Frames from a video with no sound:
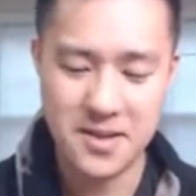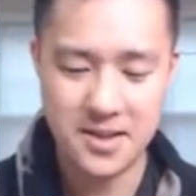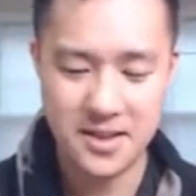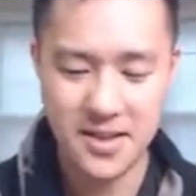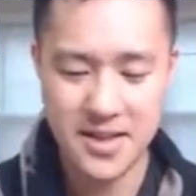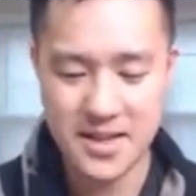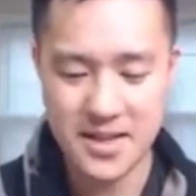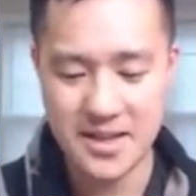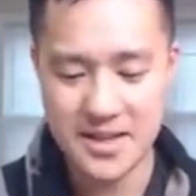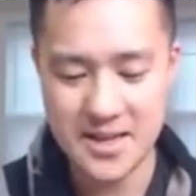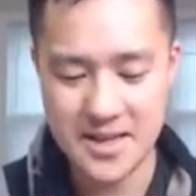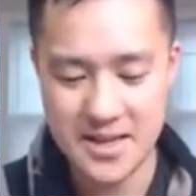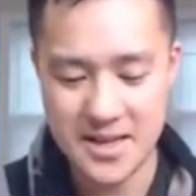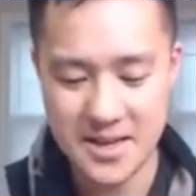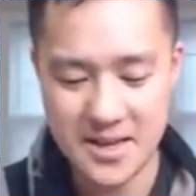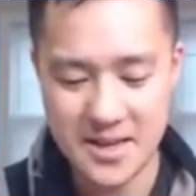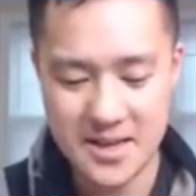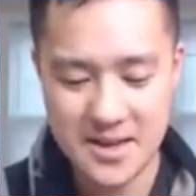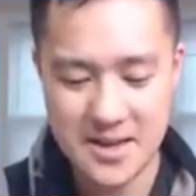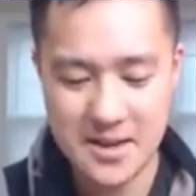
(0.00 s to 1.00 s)
Like
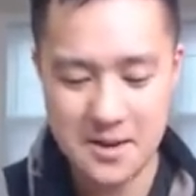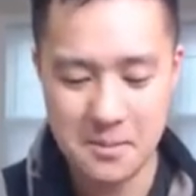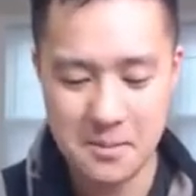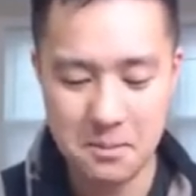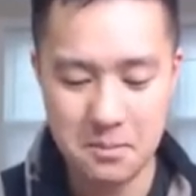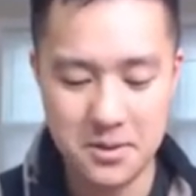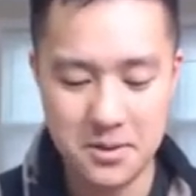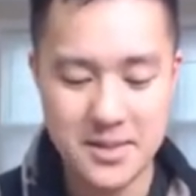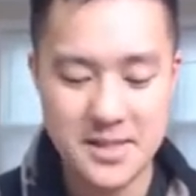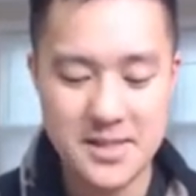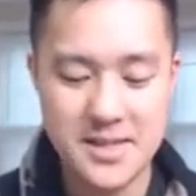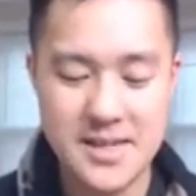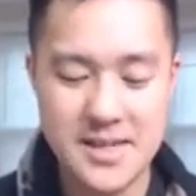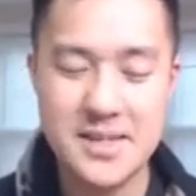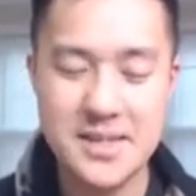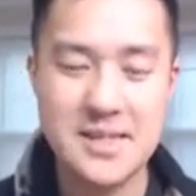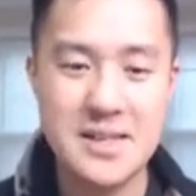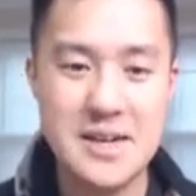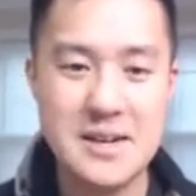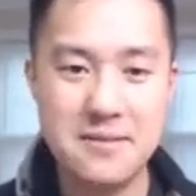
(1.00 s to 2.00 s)
the
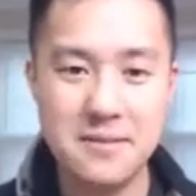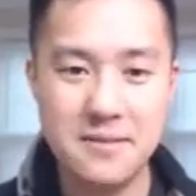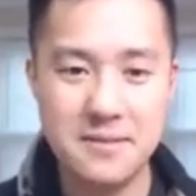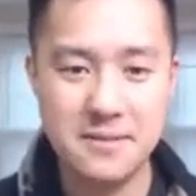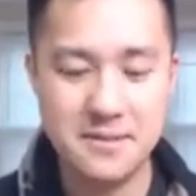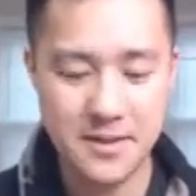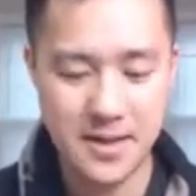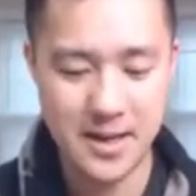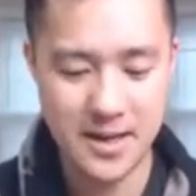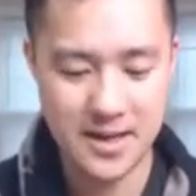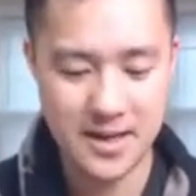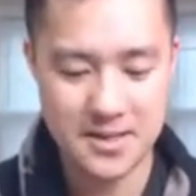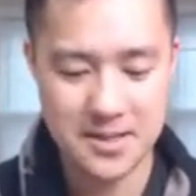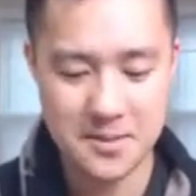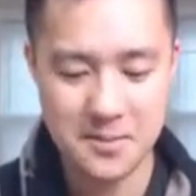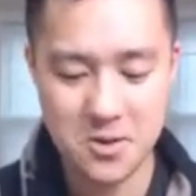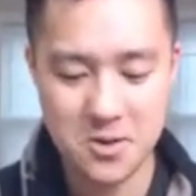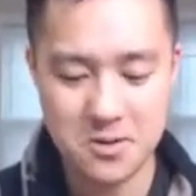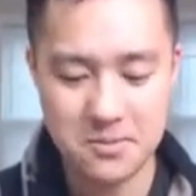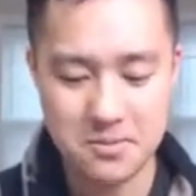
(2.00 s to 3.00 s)
Blissey stuff, uh,
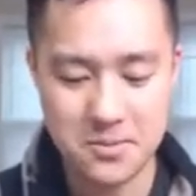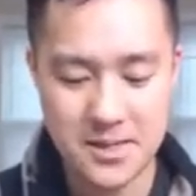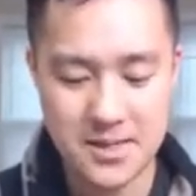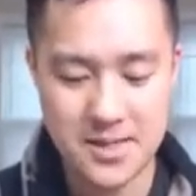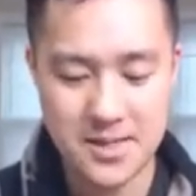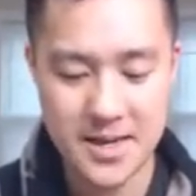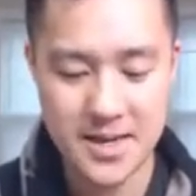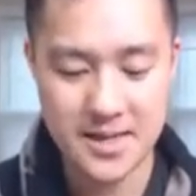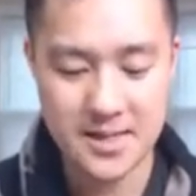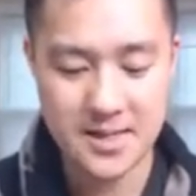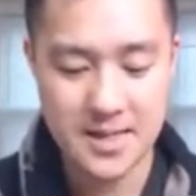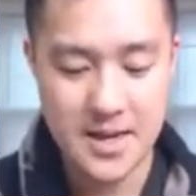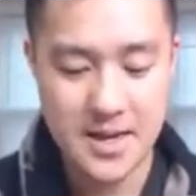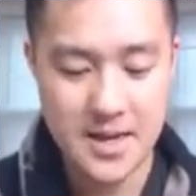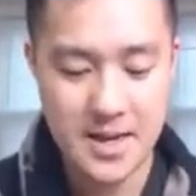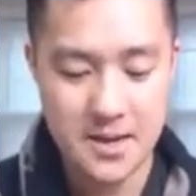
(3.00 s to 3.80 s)
some of those Blissey decks.